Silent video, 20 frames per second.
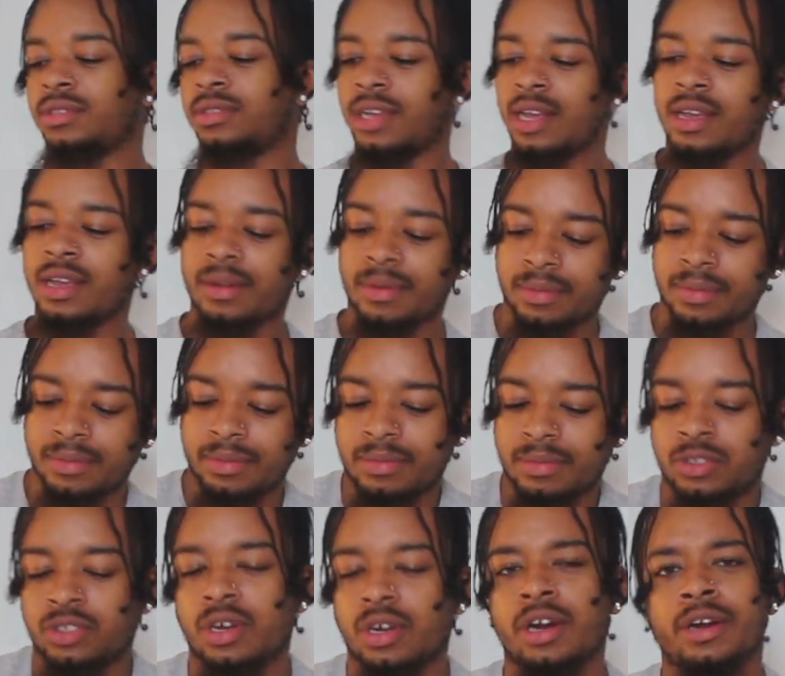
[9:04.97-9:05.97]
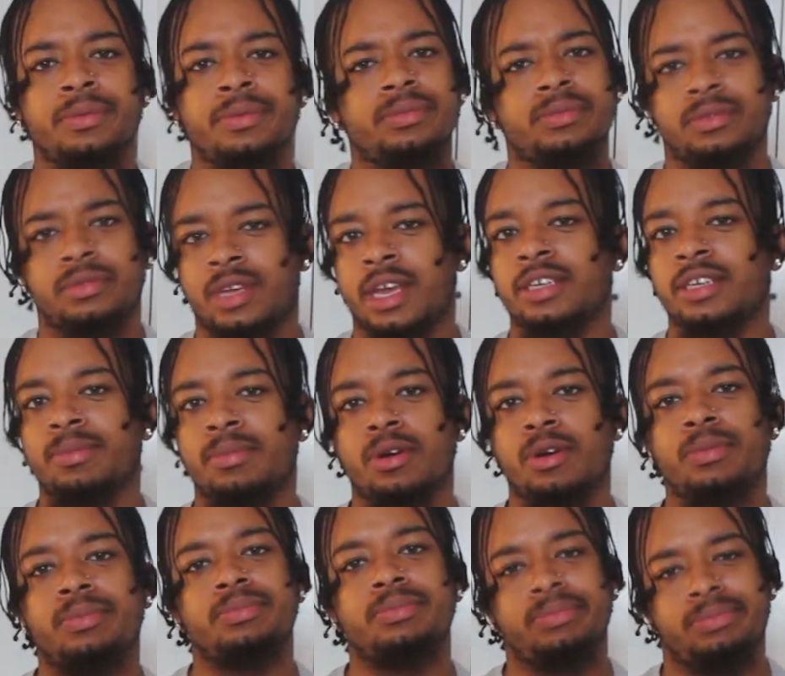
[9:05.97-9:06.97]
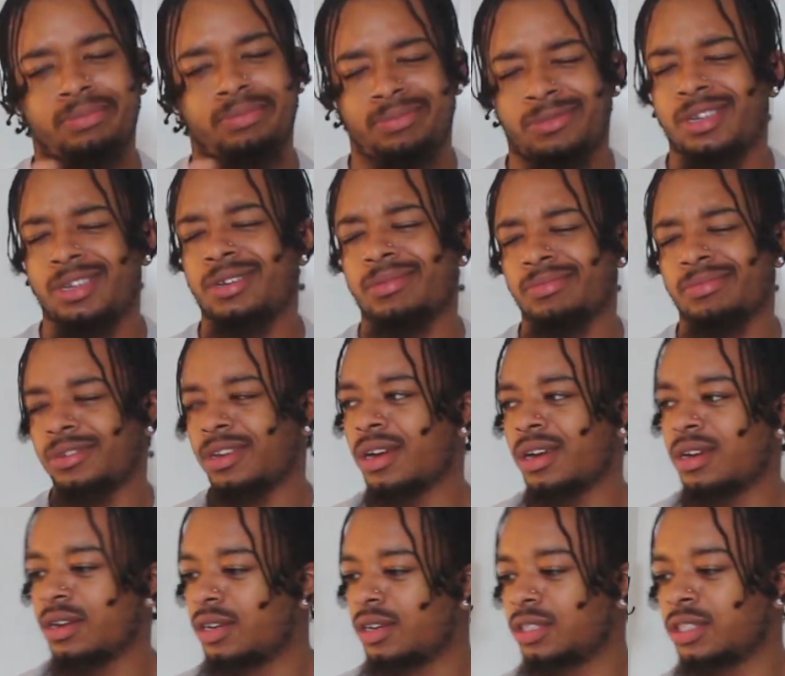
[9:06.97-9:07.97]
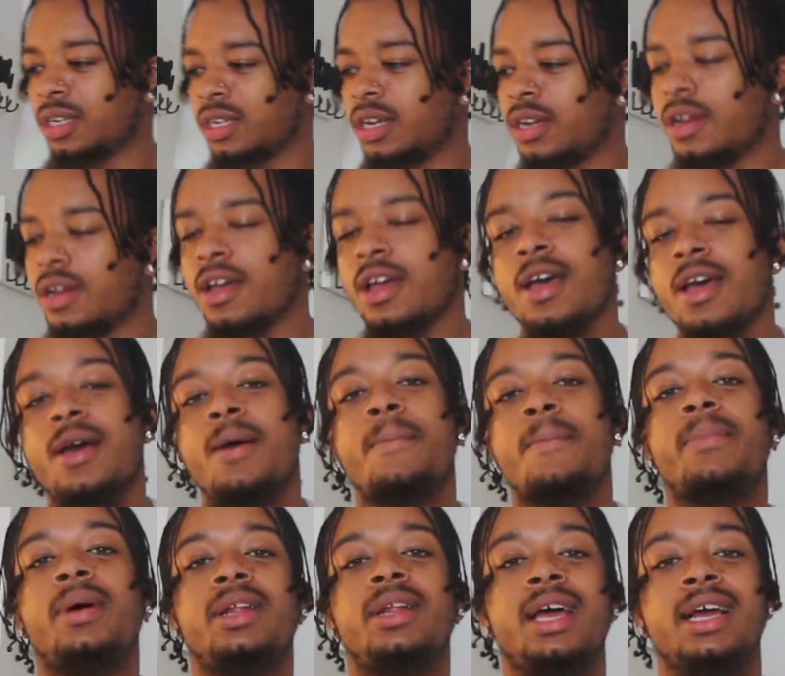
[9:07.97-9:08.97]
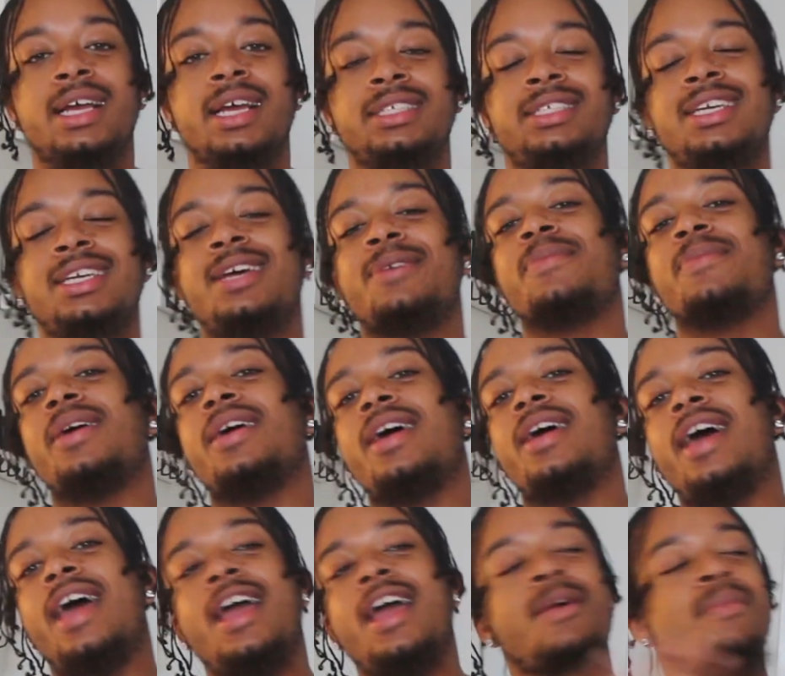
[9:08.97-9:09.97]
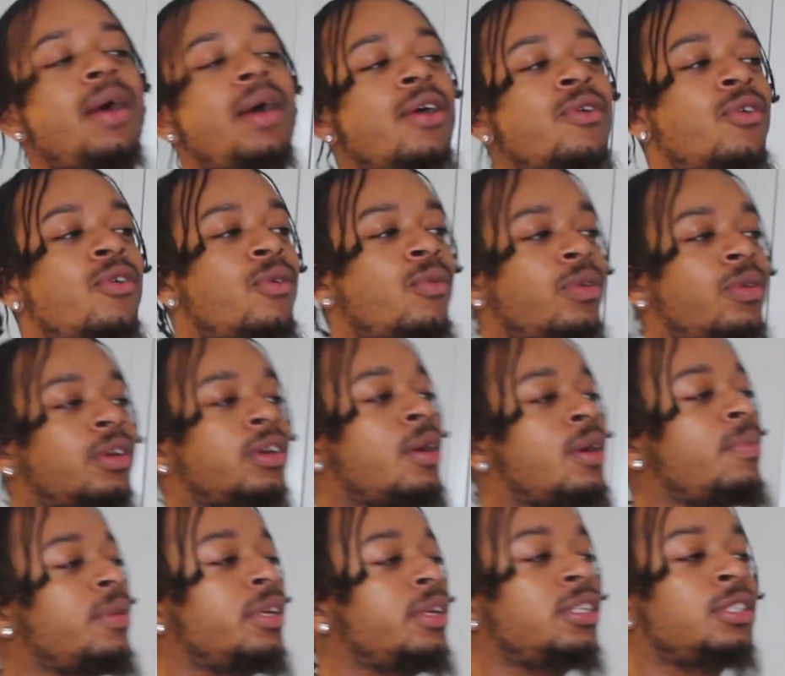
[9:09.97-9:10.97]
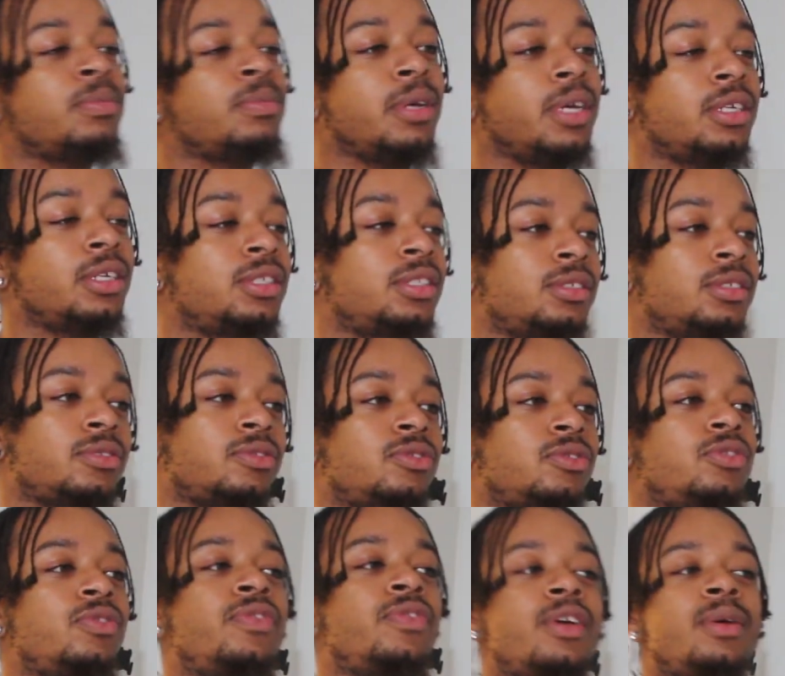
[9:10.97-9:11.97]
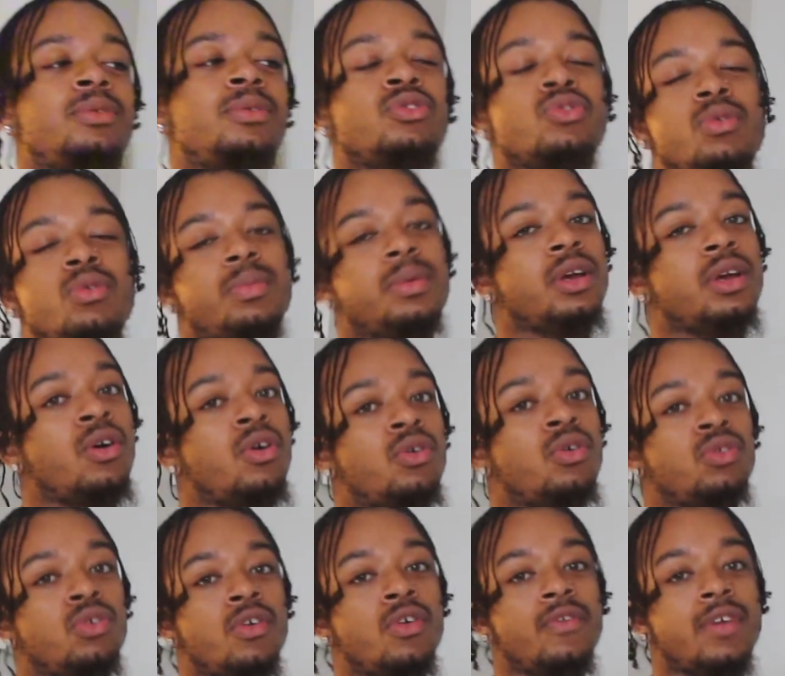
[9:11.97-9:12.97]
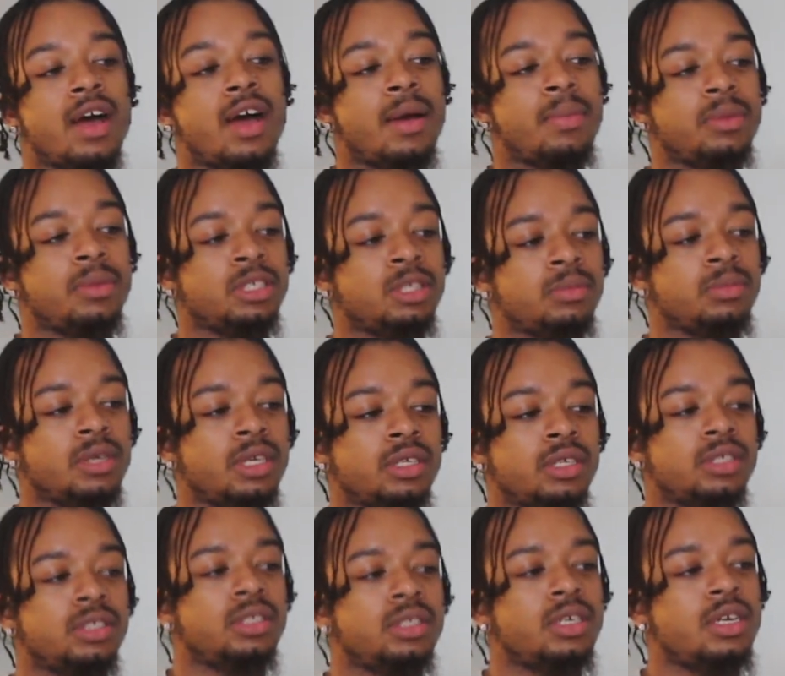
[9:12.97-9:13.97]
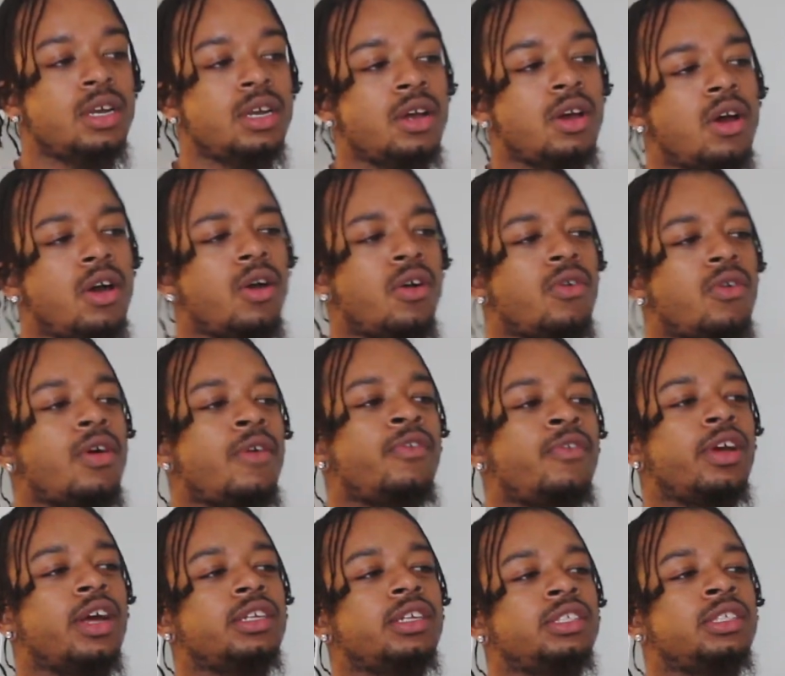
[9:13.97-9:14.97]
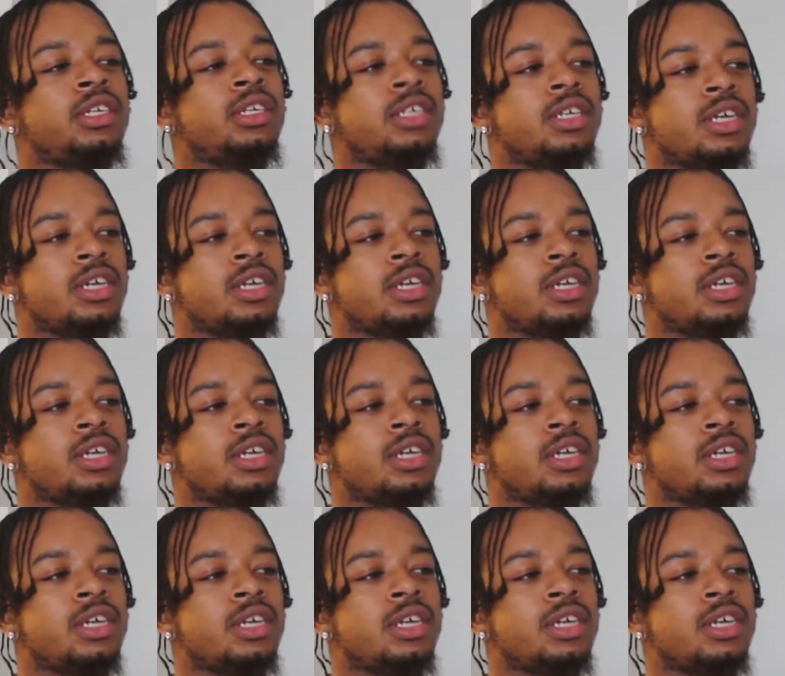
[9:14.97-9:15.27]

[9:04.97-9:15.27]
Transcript: Dang, sorry, I had to break know what I'm saying? But like I said, man, everybody gonna wanna come in this bitch. Man, there's gonna be a whole little vibe in this bitch. Oh, I forgot to say.